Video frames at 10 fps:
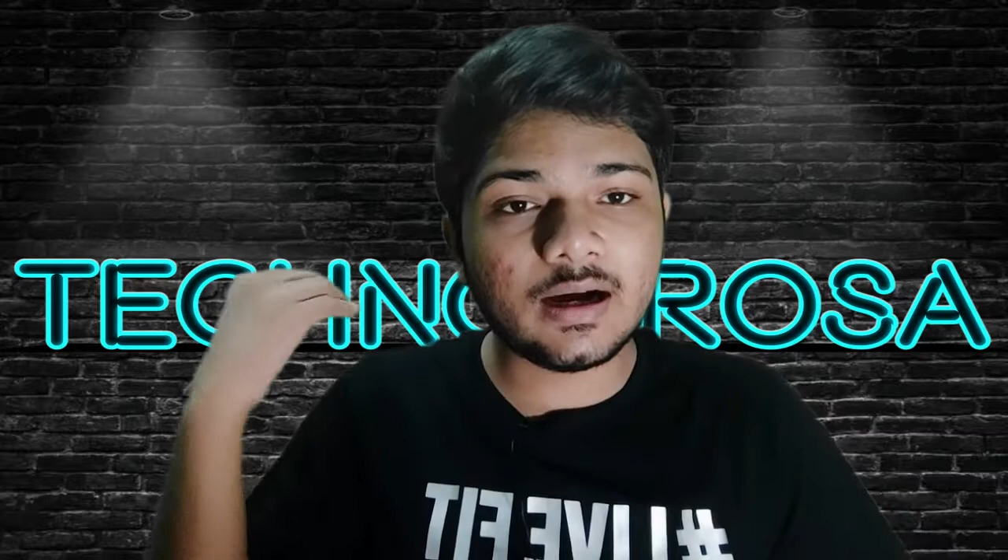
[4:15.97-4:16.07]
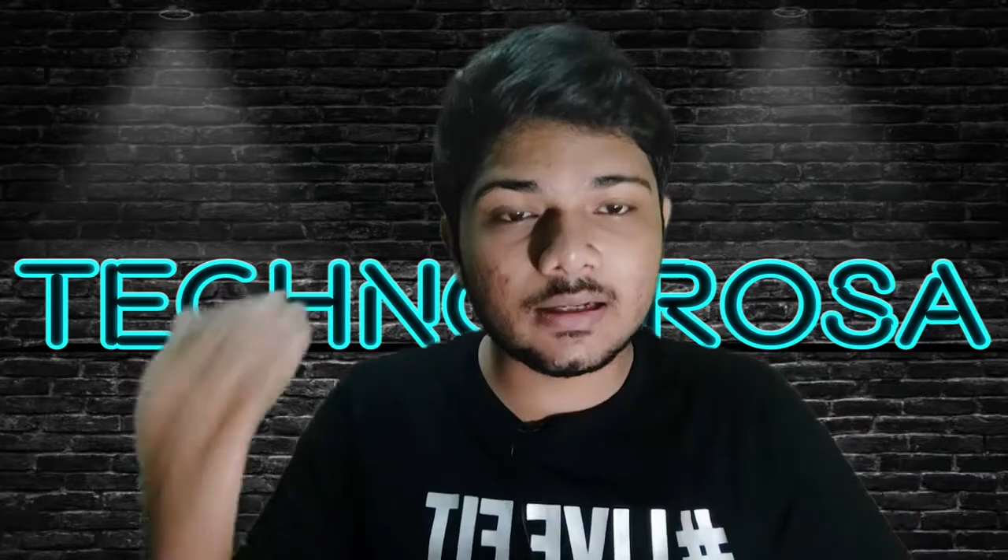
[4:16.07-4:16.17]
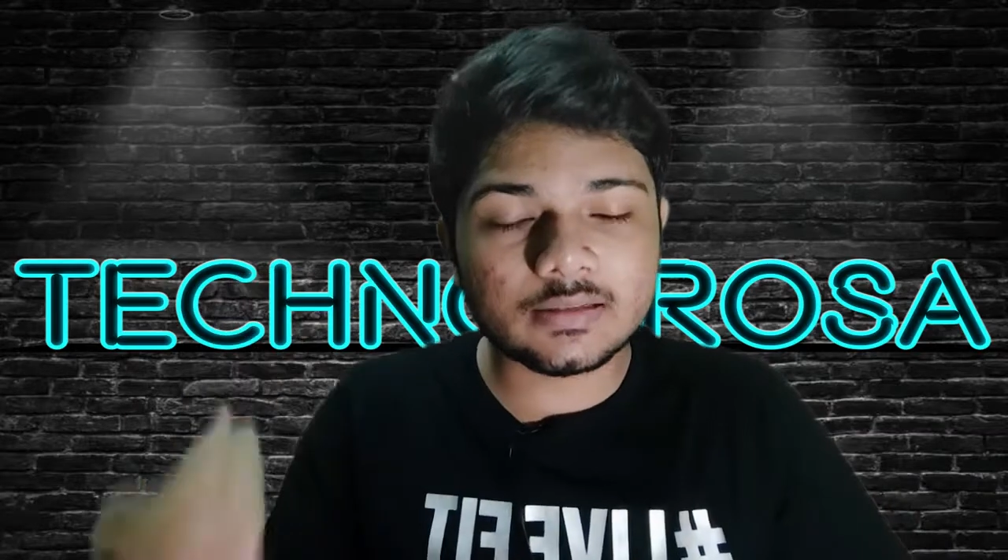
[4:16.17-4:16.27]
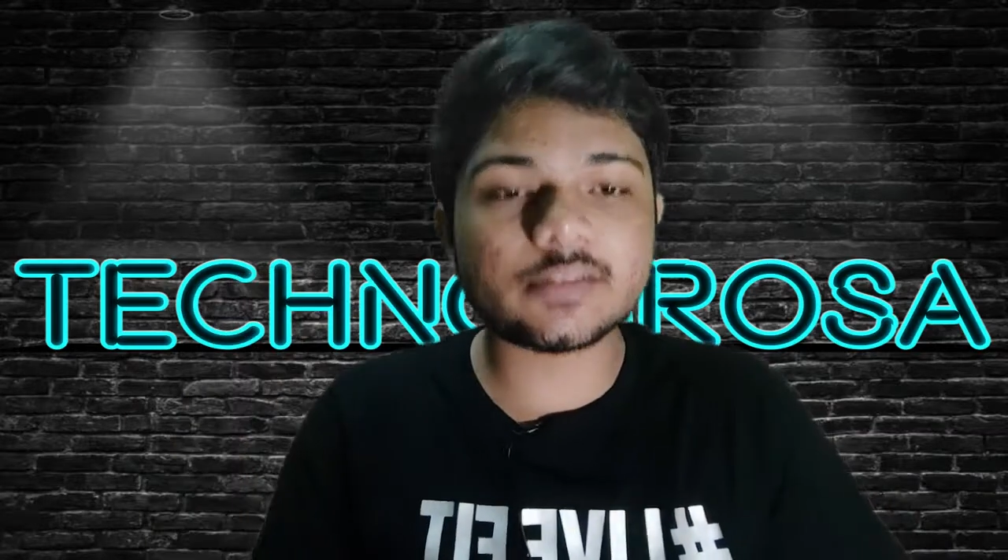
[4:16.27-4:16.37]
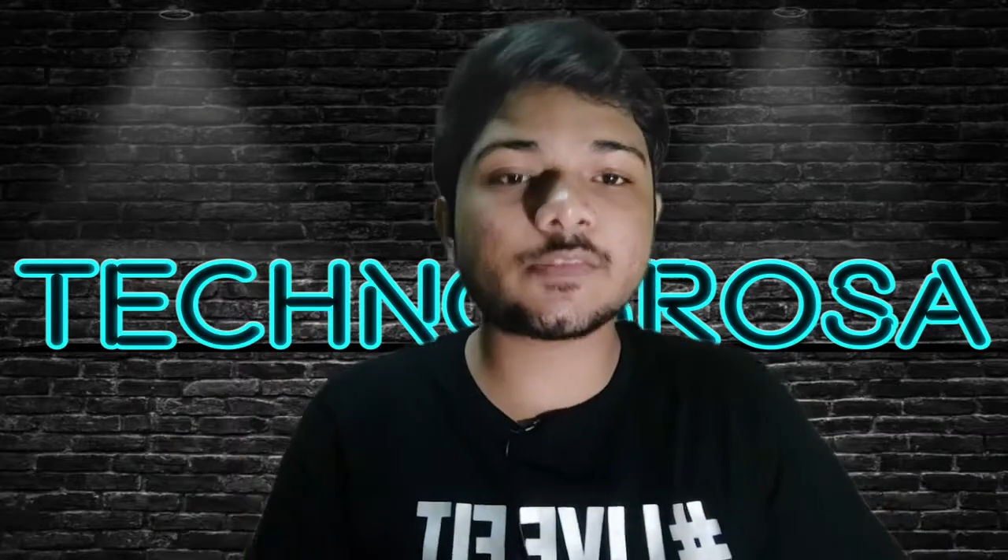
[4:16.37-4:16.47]

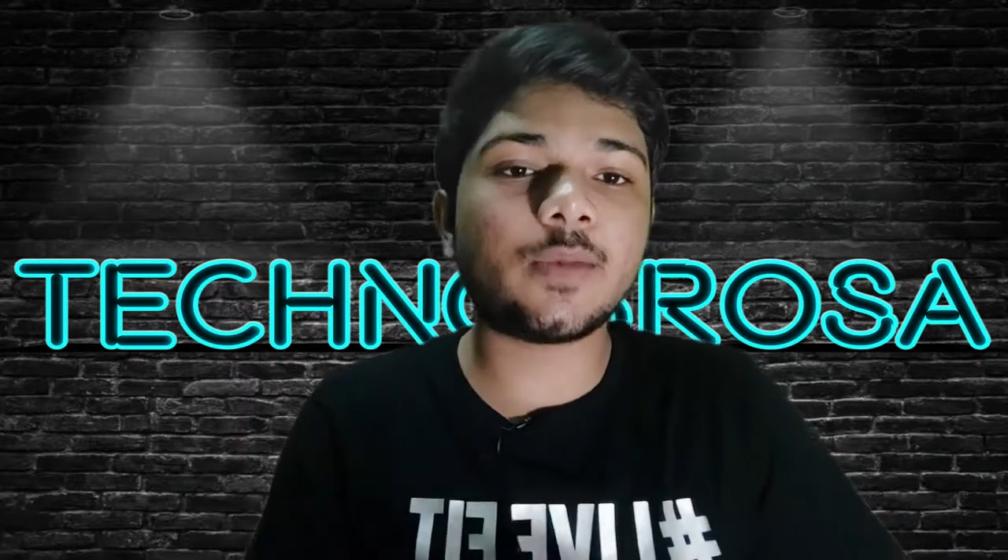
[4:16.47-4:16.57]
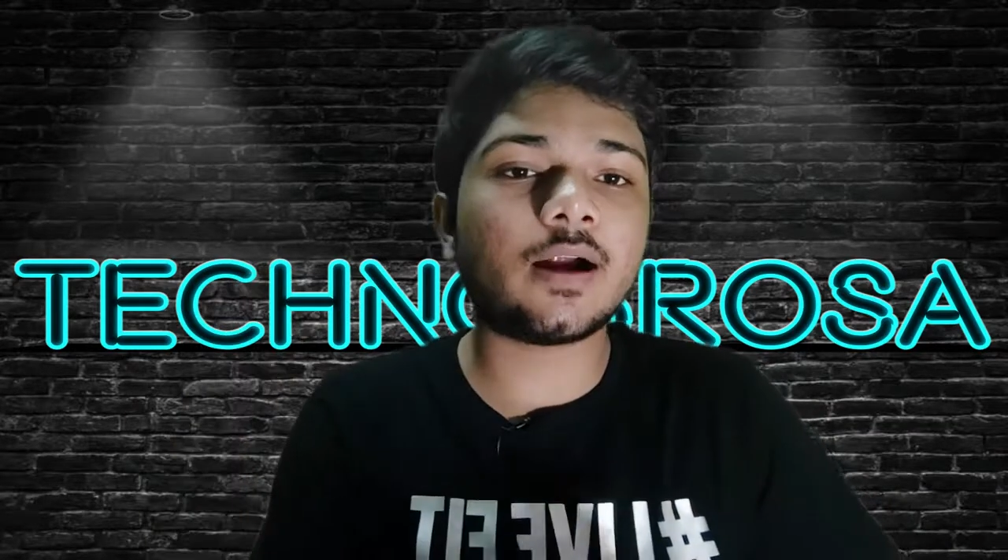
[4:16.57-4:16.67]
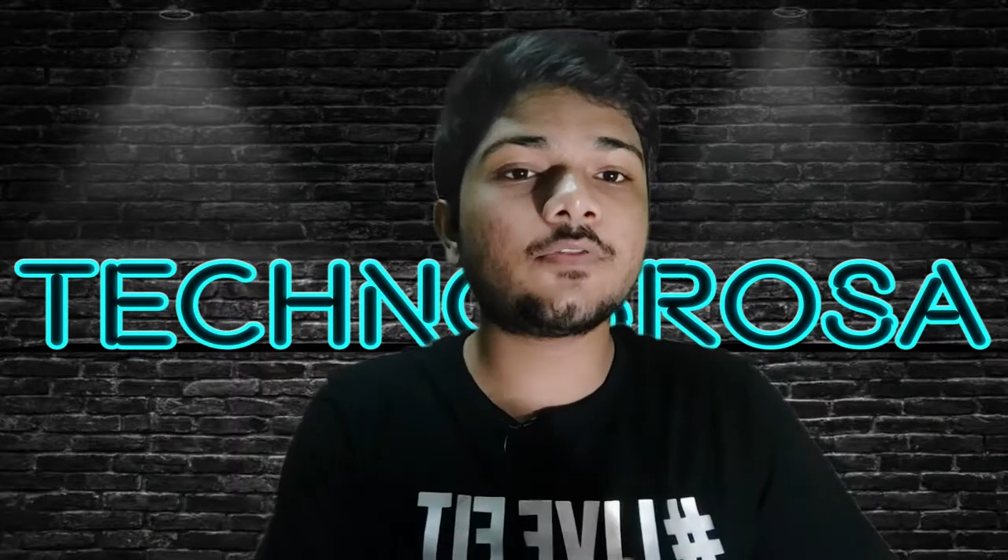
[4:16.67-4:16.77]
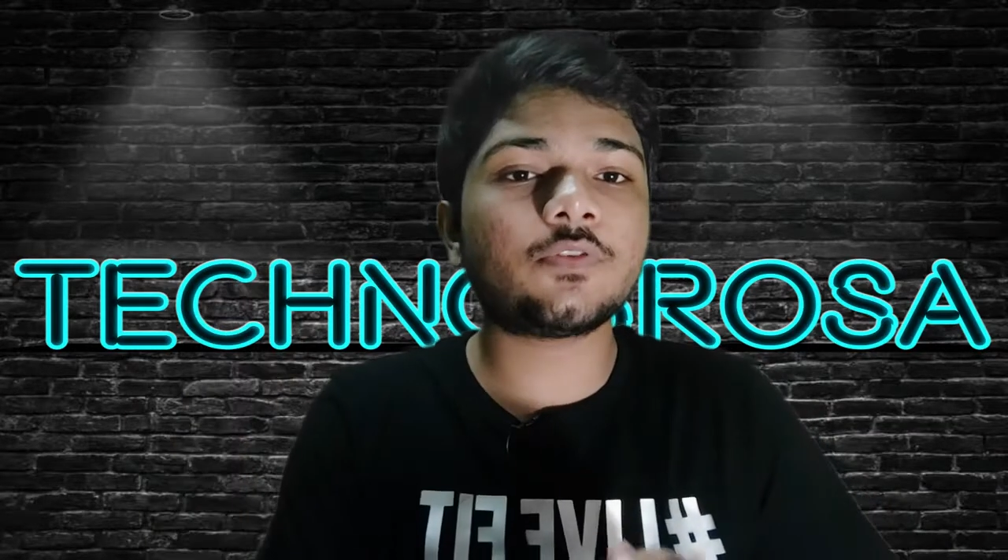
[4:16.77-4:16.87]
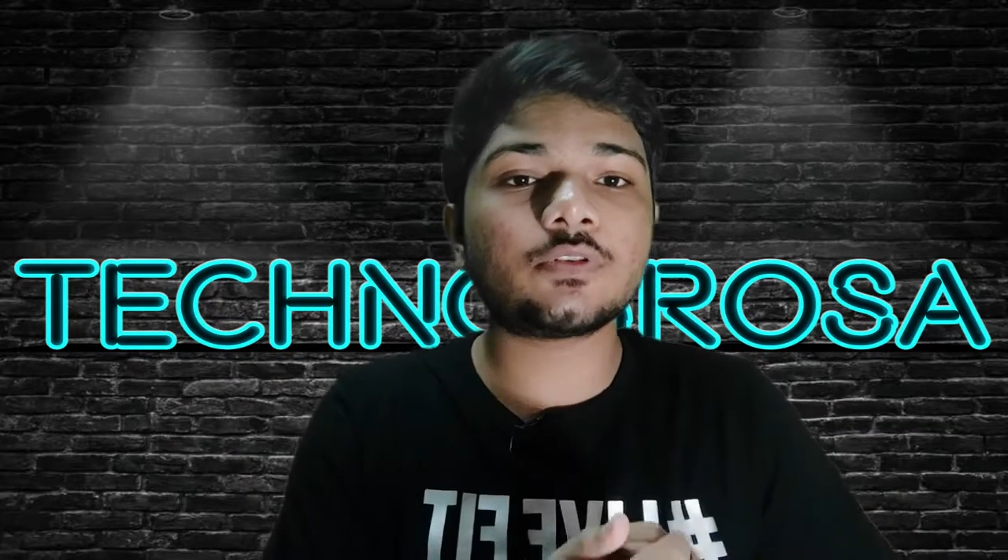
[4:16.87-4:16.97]
other
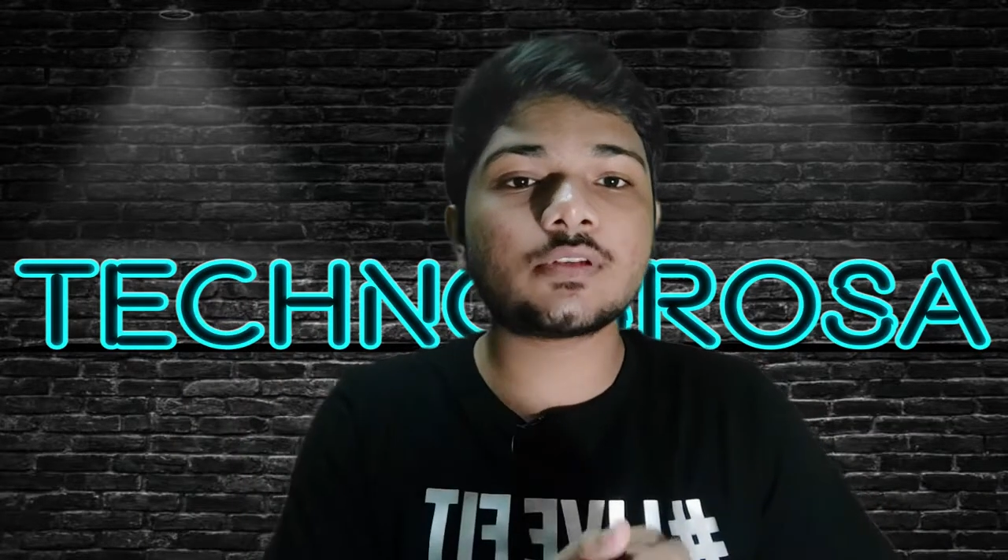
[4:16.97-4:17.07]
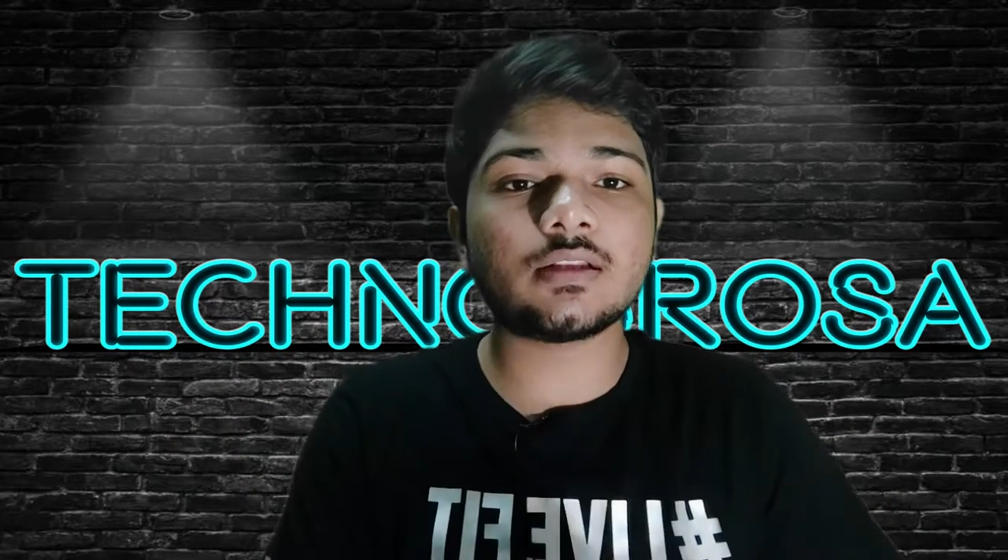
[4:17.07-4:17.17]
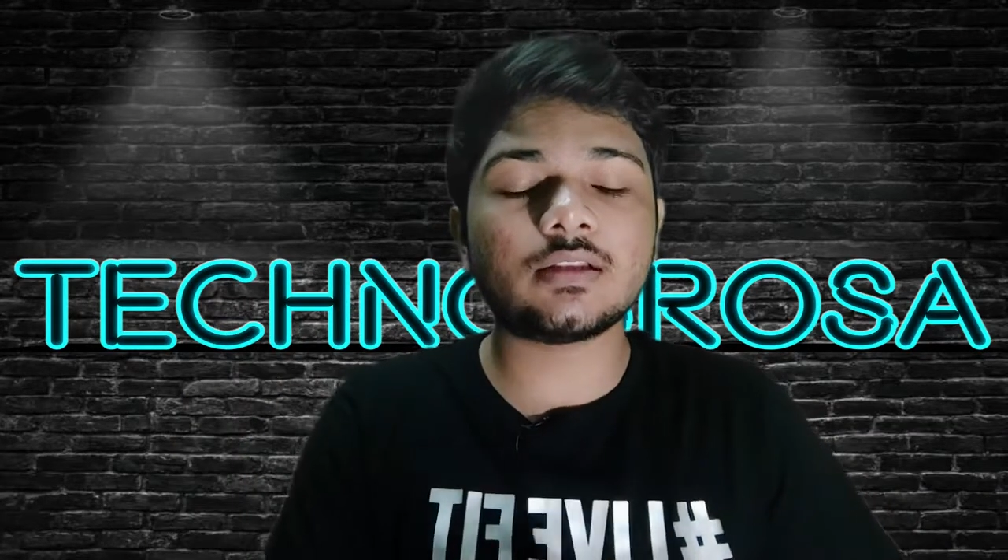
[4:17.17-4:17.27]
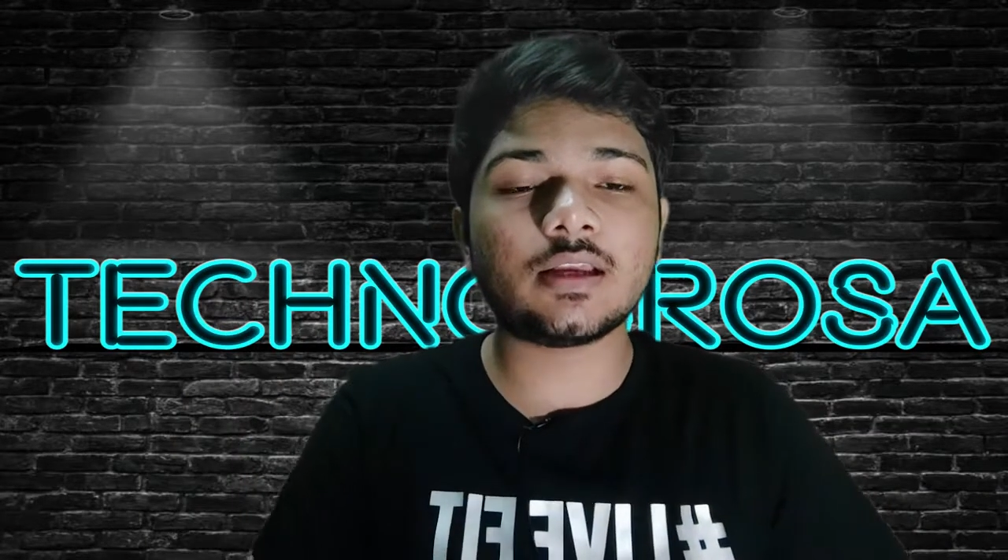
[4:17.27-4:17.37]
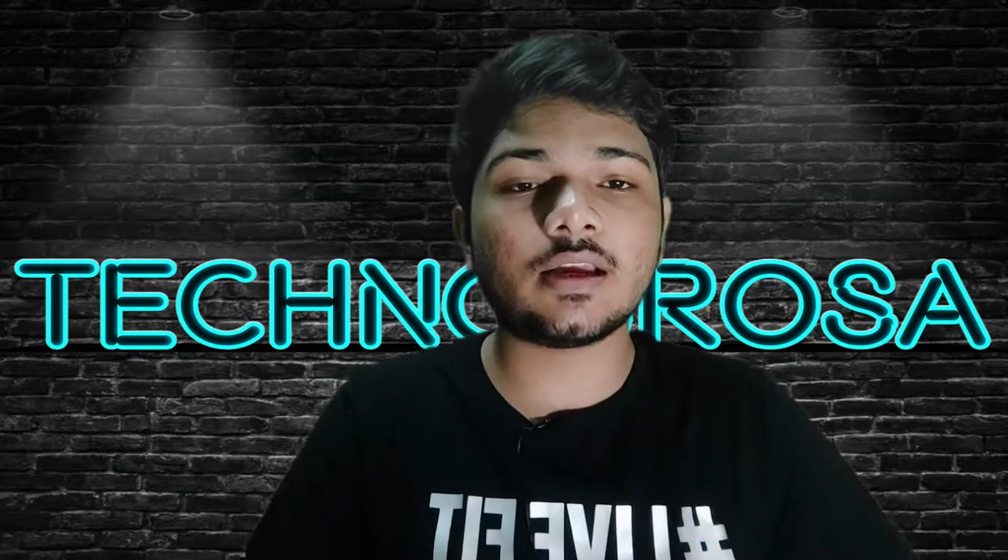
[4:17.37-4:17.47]
smartphones are
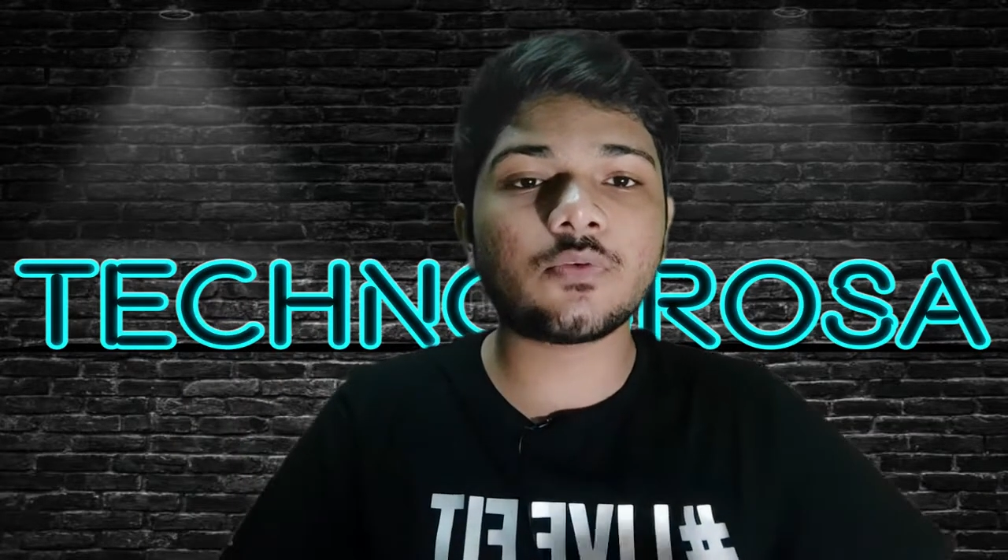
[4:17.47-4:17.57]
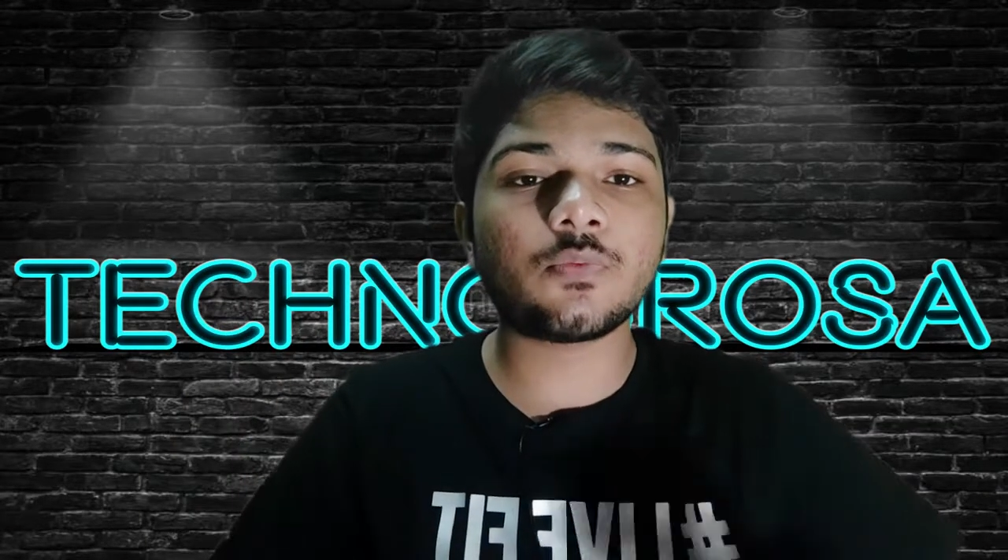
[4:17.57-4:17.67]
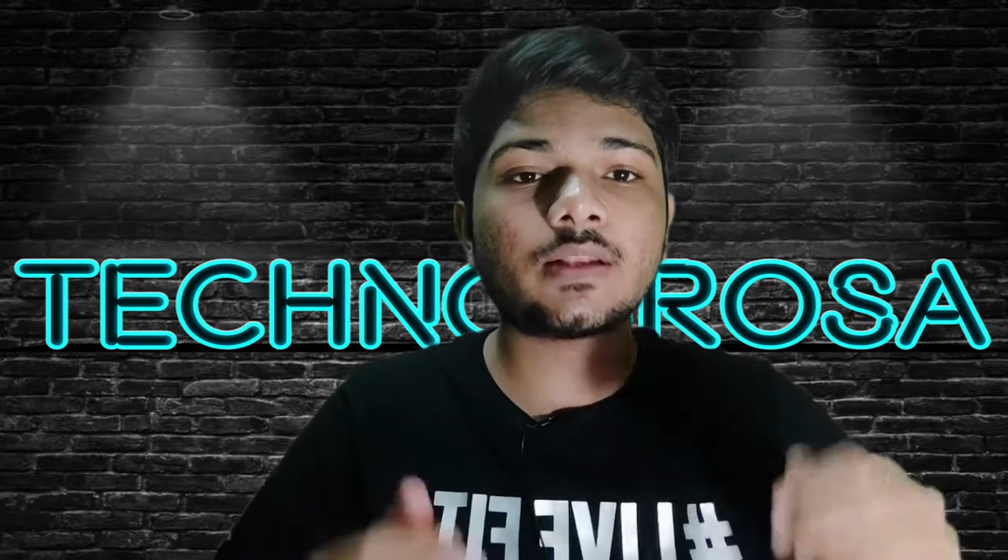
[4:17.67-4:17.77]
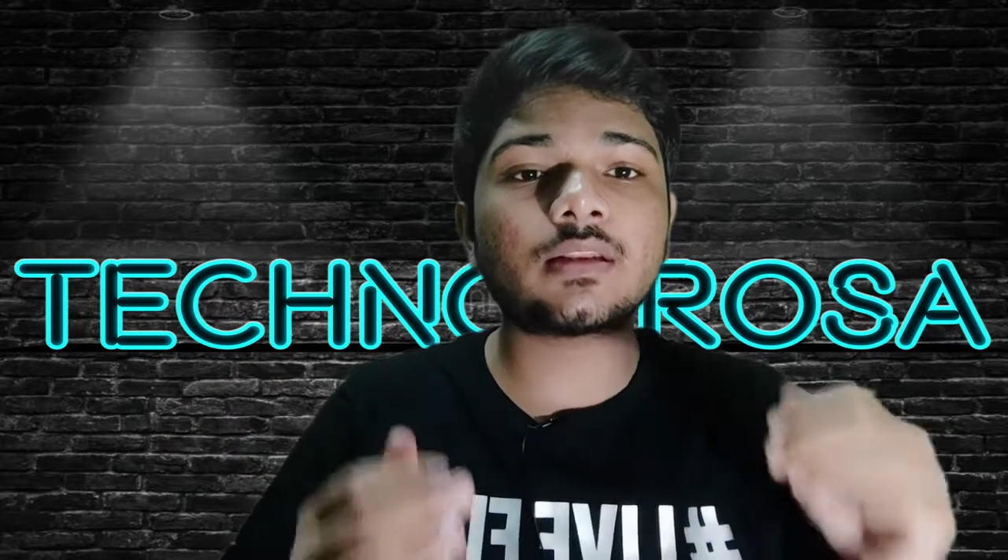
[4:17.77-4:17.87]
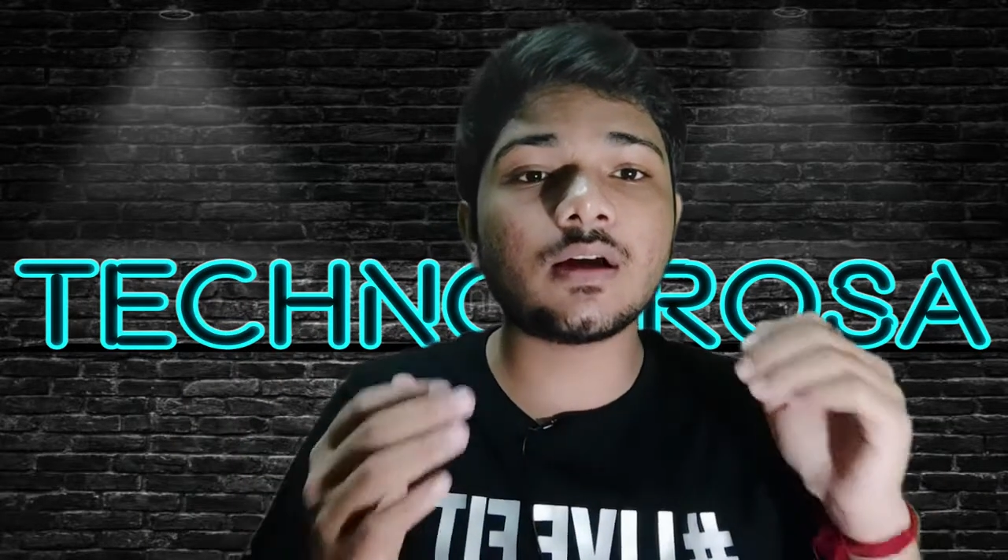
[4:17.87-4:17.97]
there with